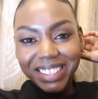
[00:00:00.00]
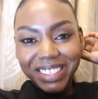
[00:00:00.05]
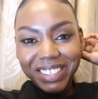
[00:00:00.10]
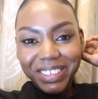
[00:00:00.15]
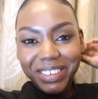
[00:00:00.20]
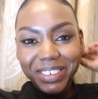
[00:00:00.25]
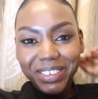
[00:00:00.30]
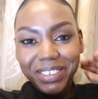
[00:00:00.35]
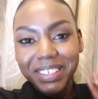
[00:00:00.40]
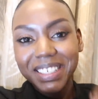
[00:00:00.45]

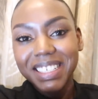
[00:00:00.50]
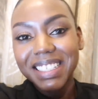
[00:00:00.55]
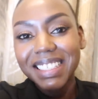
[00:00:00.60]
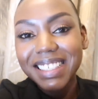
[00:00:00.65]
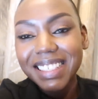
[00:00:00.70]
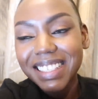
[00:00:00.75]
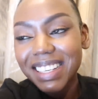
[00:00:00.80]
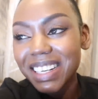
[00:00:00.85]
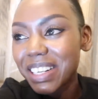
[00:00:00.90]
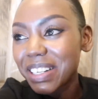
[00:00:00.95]
so
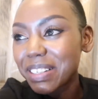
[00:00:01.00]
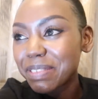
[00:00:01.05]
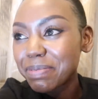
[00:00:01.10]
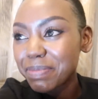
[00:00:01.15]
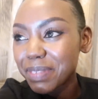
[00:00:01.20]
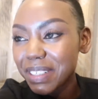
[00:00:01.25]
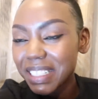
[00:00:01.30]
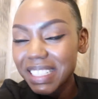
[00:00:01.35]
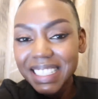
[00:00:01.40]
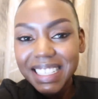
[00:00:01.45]
it's
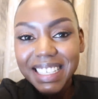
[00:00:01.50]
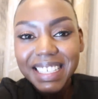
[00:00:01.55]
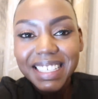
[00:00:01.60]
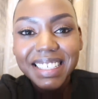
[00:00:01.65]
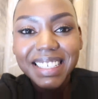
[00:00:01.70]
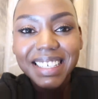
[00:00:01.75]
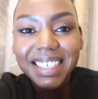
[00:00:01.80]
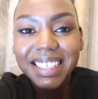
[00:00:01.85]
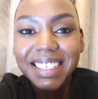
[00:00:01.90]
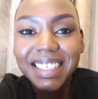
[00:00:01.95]
um it's
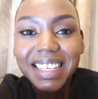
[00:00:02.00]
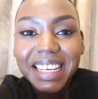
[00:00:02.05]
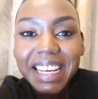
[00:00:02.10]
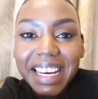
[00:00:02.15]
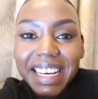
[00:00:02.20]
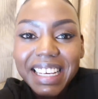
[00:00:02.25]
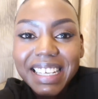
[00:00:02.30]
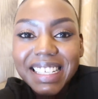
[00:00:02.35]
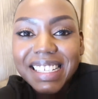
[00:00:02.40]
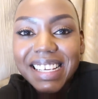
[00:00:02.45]
later in the
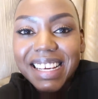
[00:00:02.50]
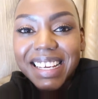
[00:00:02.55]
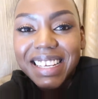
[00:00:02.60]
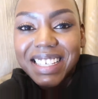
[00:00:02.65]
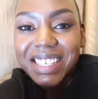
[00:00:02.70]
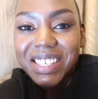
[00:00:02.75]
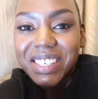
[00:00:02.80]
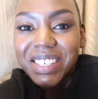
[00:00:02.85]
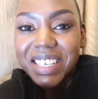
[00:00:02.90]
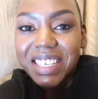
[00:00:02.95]
night
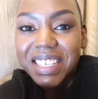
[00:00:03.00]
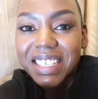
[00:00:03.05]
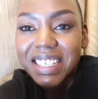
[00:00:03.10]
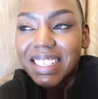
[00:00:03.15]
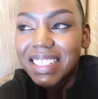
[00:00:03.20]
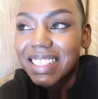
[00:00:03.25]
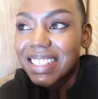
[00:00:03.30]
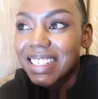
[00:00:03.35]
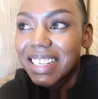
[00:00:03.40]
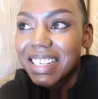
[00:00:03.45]
and J
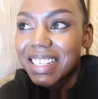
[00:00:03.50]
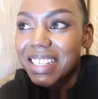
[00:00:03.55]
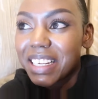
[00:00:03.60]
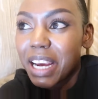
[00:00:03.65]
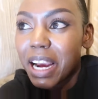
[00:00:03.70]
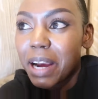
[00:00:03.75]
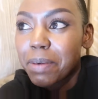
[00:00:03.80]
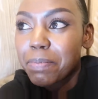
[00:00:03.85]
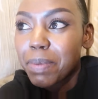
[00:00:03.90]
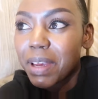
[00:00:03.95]

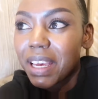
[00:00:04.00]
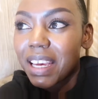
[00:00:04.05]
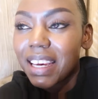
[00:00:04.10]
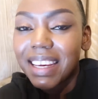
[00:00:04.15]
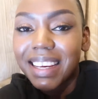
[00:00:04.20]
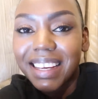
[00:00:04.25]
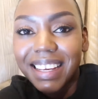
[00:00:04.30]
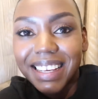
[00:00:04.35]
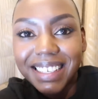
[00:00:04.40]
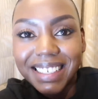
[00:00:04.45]
Jtika
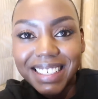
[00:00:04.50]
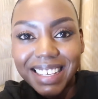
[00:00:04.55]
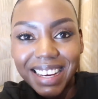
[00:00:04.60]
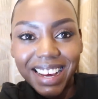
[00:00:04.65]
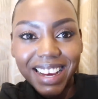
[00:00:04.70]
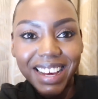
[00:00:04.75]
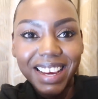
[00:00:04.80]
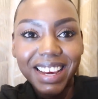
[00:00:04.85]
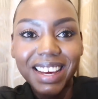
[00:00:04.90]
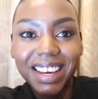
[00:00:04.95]
Pig and
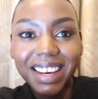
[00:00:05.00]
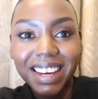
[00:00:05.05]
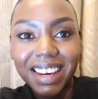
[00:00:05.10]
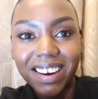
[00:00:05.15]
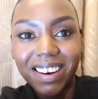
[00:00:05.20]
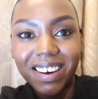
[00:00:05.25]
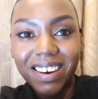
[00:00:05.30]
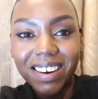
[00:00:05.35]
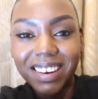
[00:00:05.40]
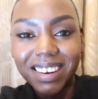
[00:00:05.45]
I
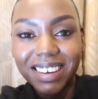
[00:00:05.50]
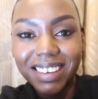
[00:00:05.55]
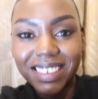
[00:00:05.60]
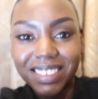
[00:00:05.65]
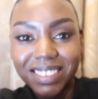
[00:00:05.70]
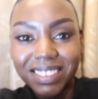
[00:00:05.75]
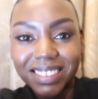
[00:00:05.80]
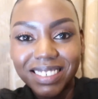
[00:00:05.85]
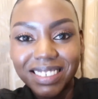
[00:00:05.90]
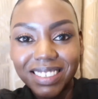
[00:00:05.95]

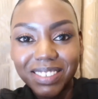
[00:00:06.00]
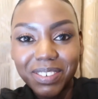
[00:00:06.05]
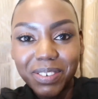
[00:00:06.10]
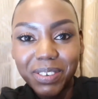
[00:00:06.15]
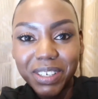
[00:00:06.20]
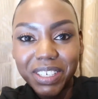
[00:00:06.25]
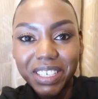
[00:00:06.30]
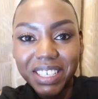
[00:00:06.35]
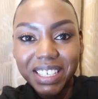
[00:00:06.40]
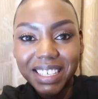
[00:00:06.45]
are
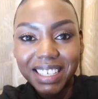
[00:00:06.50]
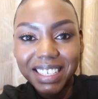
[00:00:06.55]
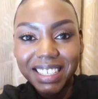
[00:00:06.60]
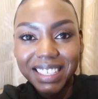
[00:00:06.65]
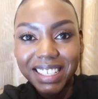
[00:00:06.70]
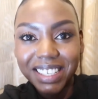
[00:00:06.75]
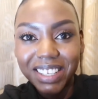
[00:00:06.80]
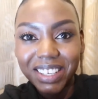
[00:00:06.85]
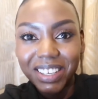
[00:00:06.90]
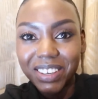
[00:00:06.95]
watching
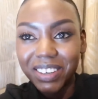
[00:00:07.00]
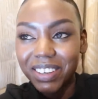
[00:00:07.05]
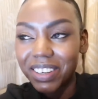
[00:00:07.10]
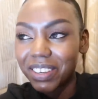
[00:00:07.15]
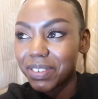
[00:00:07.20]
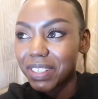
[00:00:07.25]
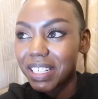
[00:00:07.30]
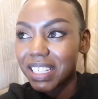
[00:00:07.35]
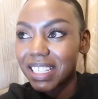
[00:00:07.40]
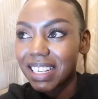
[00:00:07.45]
Insecure.
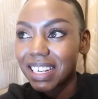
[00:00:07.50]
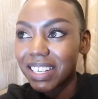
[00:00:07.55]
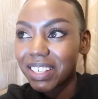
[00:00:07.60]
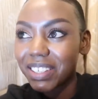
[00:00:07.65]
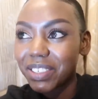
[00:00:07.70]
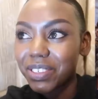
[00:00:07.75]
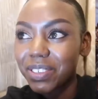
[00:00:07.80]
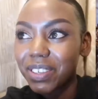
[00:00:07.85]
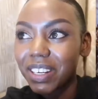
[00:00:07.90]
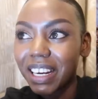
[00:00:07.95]
We decided
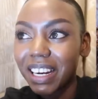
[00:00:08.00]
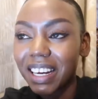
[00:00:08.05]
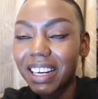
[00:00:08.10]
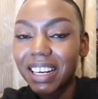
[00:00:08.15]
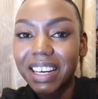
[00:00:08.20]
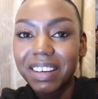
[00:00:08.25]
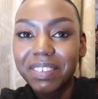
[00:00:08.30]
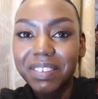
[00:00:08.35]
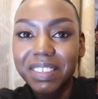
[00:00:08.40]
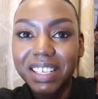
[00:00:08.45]
to do like a
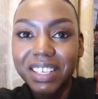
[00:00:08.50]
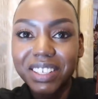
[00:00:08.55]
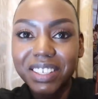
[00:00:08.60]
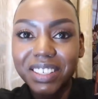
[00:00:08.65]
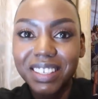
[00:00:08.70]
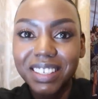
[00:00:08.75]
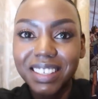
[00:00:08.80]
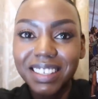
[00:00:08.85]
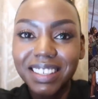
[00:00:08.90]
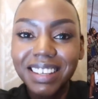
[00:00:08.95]
live
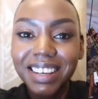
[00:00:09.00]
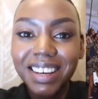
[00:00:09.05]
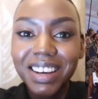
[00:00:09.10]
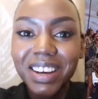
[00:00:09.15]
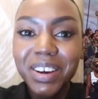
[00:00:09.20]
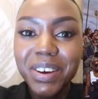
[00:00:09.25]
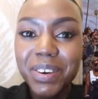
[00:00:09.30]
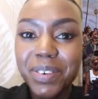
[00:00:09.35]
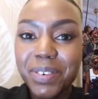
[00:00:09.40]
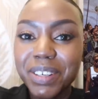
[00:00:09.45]
session
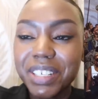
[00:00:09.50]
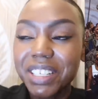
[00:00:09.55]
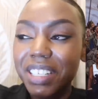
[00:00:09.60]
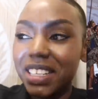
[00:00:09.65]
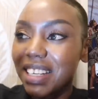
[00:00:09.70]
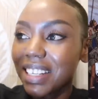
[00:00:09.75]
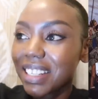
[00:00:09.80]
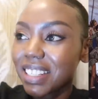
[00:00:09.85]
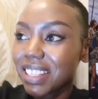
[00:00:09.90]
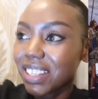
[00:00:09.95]

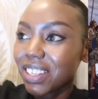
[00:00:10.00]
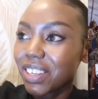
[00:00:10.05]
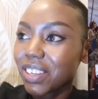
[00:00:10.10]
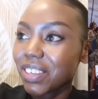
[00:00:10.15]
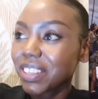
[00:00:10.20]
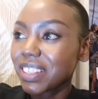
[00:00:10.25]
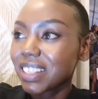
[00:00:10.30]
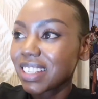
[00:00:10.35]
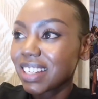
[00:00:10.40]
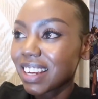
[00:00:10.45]
watching
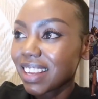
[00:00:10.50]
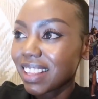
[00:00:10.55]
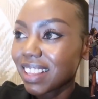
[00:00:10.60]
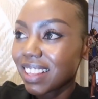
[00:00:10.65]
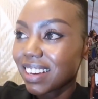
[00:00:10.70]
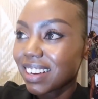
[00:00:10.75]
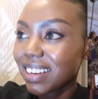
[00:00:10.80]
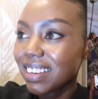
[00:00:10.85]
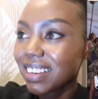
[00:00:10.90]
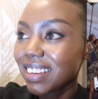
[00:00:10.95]
Insecure
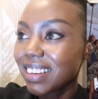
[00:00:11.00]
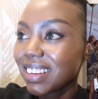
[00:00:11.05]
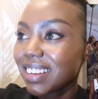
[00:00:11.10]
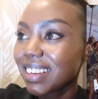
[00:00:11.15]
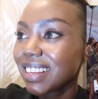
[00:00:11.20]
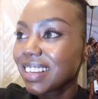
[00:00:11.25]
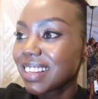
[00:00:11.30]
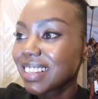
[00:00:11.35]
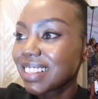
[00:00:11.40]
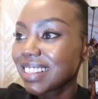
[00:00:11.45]
together
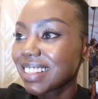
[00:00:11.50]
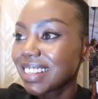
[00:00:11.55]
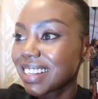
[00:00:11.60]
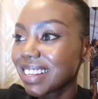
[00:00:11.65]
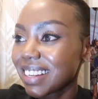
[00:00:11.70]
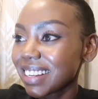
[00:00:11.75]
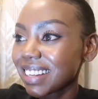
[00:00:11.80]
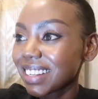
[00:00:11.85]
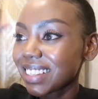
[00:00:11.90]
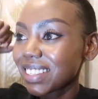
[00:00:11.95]

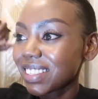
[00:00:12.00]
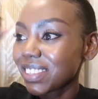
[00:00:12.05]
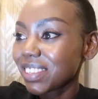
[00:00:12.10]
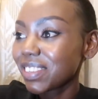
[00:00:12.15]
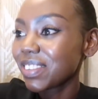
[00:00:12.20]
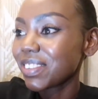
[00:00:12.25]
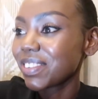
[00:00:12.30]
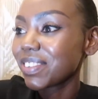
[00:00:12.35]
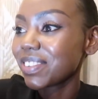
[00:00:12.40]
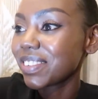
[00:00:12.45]
today.
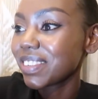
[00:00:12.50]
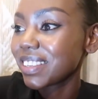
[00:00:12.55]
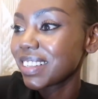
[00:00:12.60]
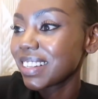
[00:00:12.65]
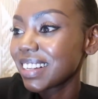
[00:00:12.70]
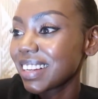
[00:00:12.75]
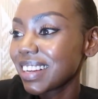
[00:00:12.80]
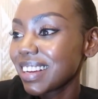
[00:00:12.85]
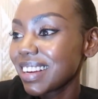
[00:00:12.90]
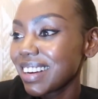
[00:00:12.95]
So
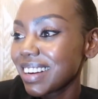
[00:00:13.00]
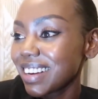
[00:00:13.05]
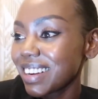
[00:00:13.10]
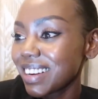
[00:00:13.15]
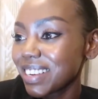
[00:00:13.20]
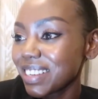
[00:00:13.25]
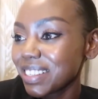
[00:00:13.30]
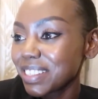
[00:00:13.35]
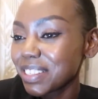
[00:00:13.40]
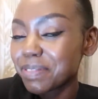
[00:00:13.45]

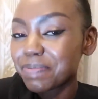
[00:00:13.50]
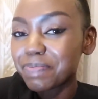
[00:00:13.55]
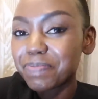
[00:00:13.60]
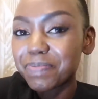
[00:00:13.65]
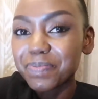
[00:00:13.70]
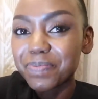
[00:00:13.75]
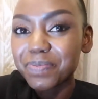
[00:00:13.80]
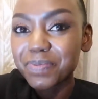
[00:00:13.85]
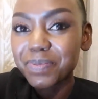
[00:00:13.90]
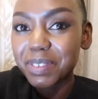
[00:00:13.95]

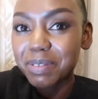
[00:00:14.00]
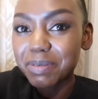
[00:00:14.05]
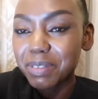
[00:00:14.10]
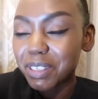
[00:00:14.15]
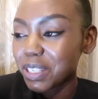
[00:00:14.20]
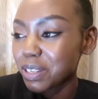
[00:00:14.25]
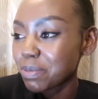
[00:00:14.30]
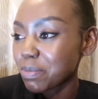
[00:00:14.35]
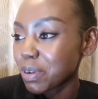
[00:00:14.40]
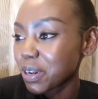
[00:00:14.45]
um, I'm
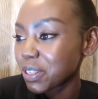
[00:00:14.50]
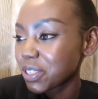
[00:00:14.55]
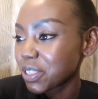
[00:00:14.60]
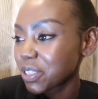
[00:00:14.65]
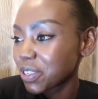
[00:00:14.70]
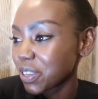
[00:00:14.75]
just about to